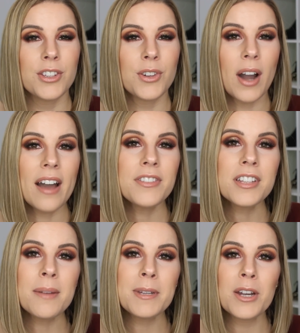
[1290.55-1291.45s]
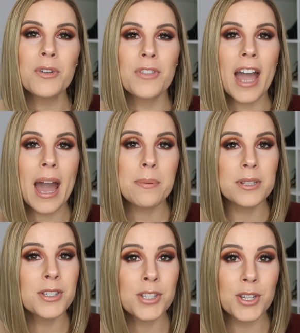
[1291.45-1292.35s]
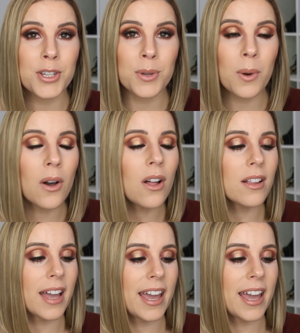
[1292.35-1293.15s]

you'll have to let me know if that happens to you all